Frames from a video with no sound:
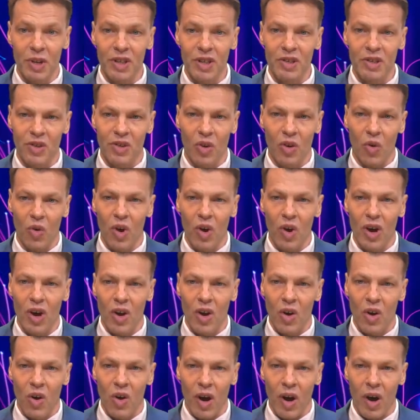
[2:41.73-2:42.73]
So
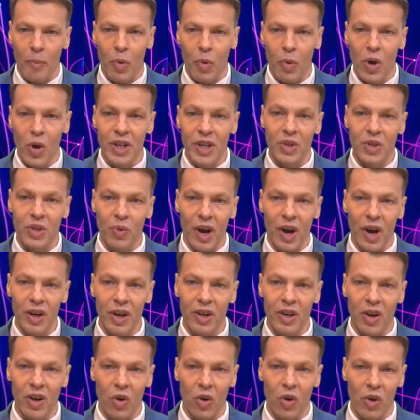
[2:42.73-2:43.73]
0.1
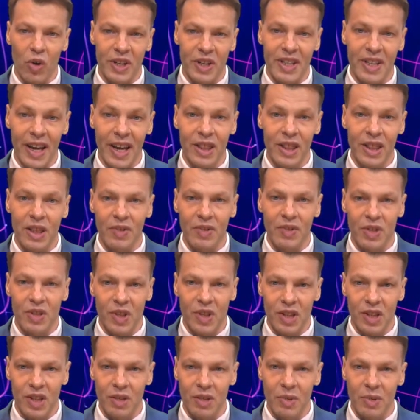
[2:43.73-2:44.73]
or 1/10 of a
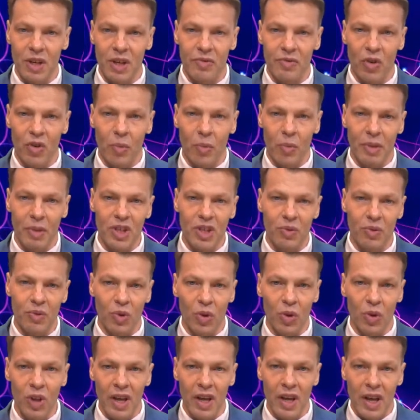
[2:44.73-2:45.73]
centimeter for a meter
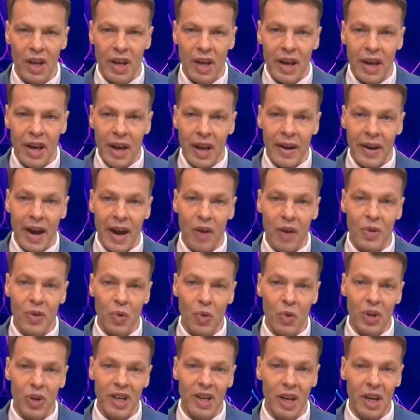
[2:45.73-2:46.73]
rule. Now if you
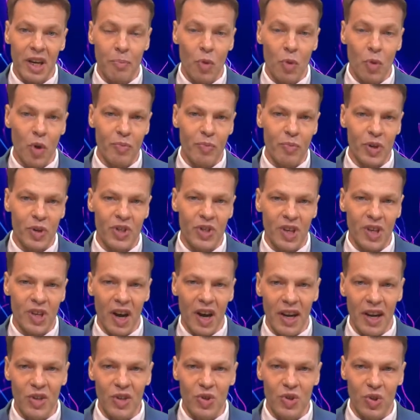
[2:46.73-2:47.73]
want to get more
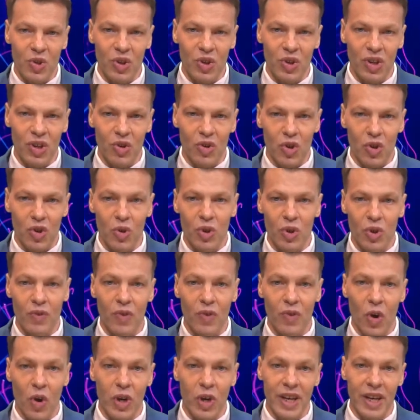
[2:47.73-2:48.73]
precise, you can use
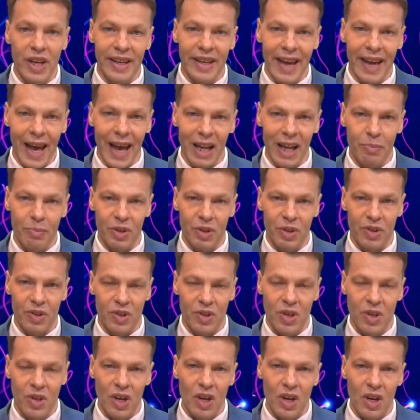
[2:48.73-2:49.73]
vernier calipers,
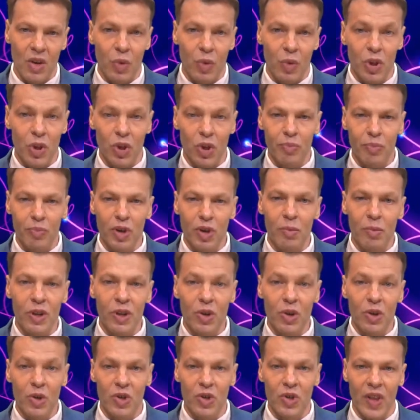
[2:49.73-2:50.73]
which you'll probably
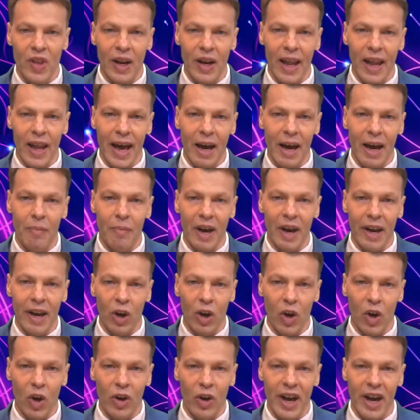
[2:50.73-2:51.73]
use in the lab and
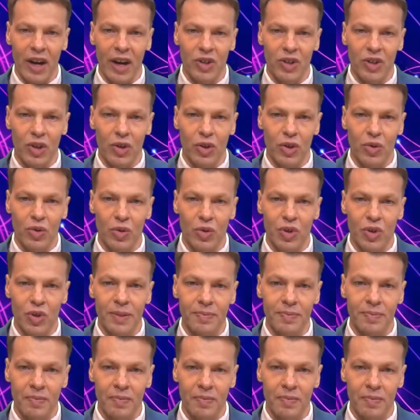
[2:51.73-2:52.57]
learn how to use.